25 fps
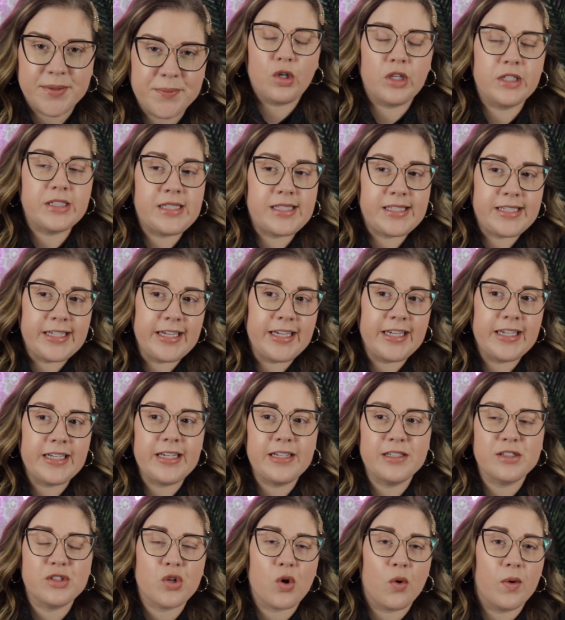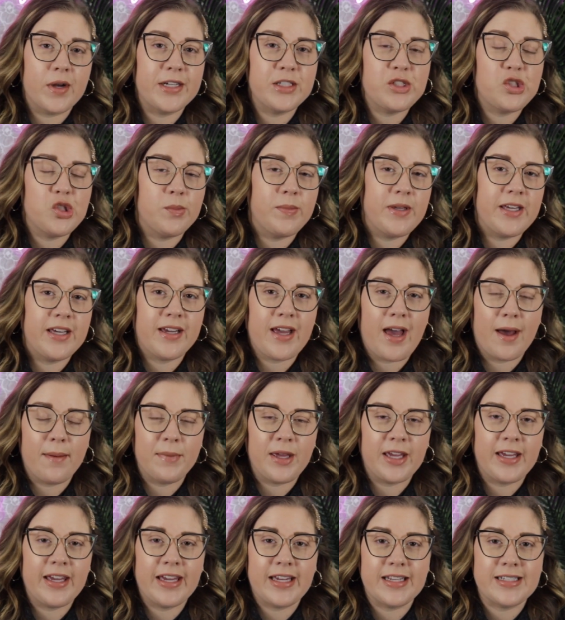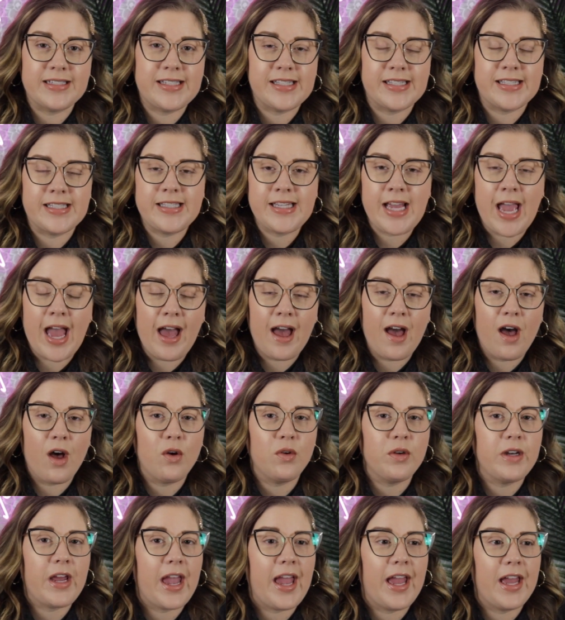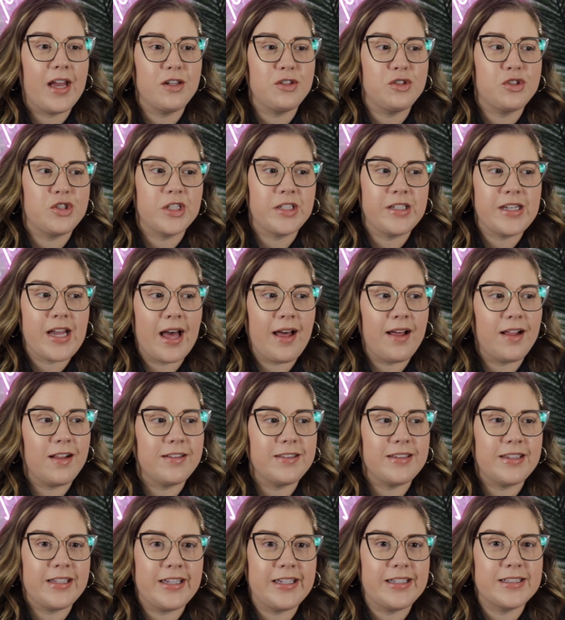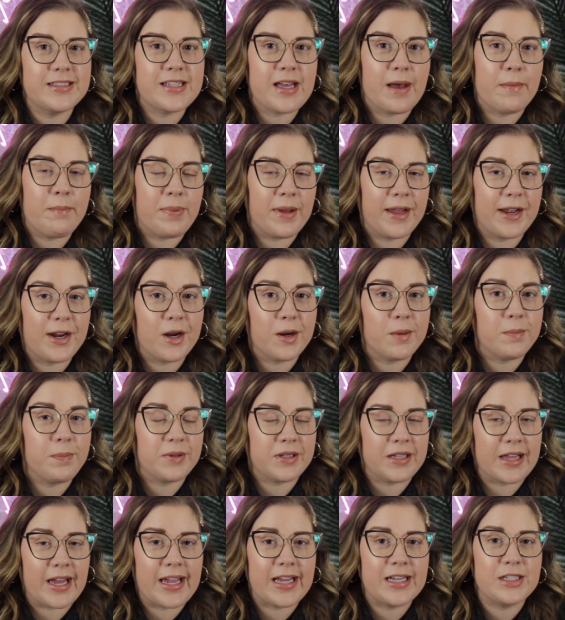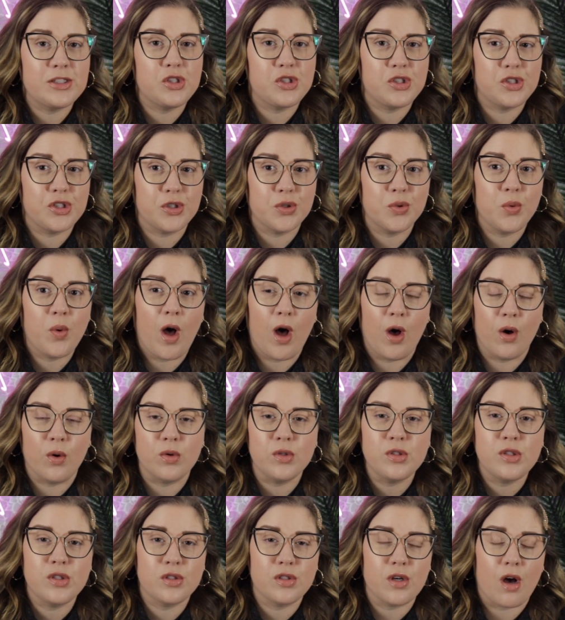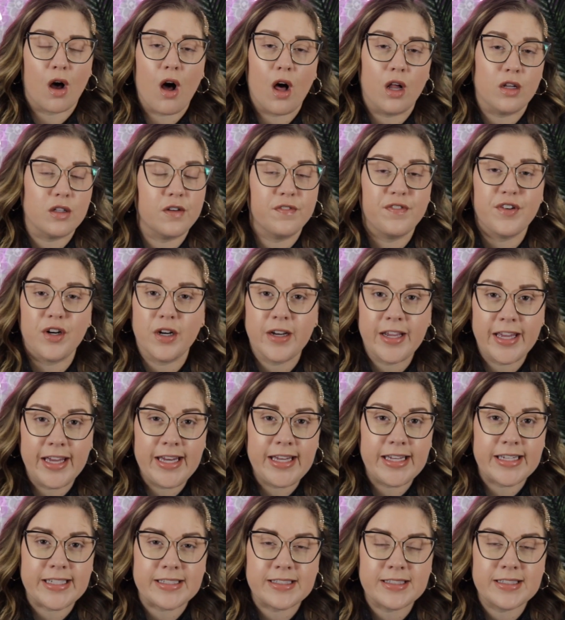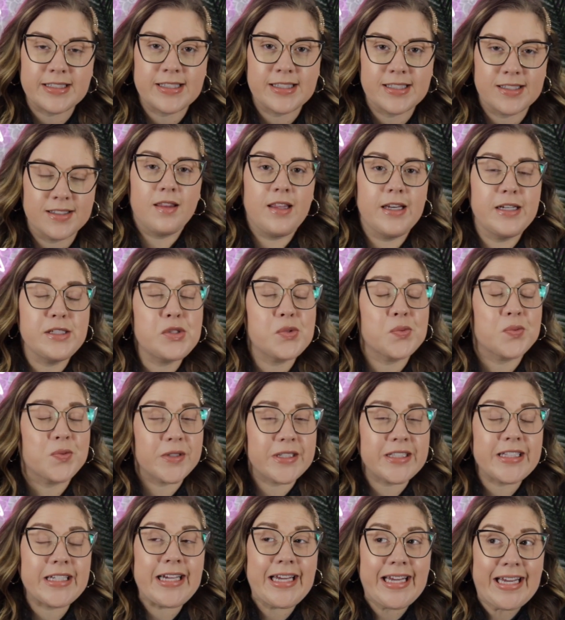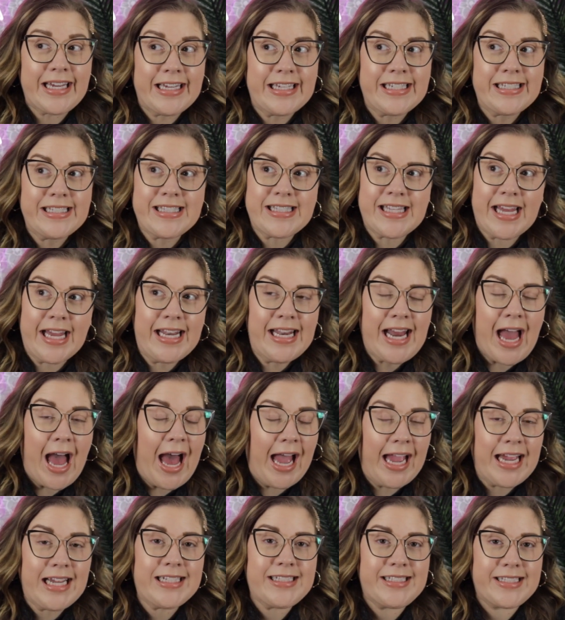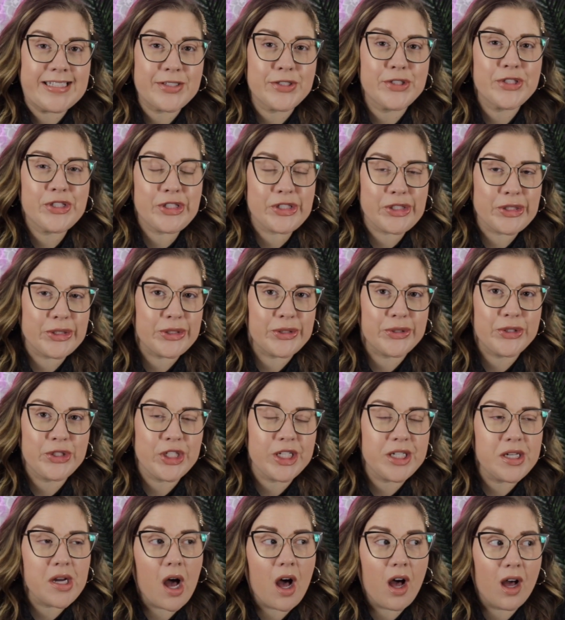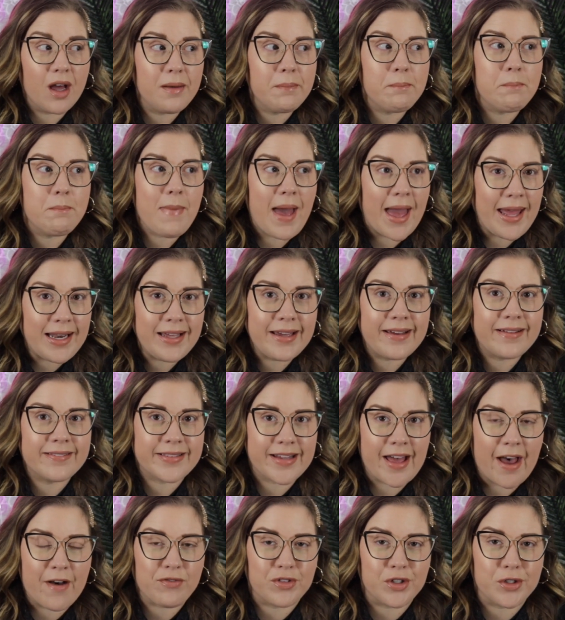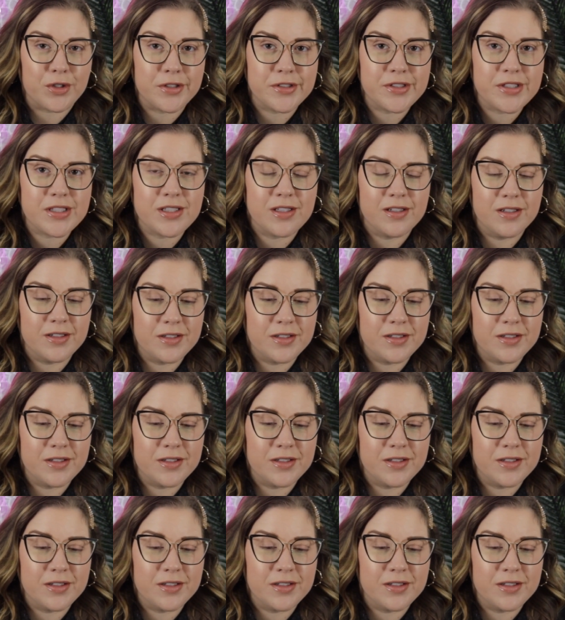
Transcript: Christine is going to be coming into town, and Janelle needs a bigger place to host all of her kids. This really is an ideal solution on many levels.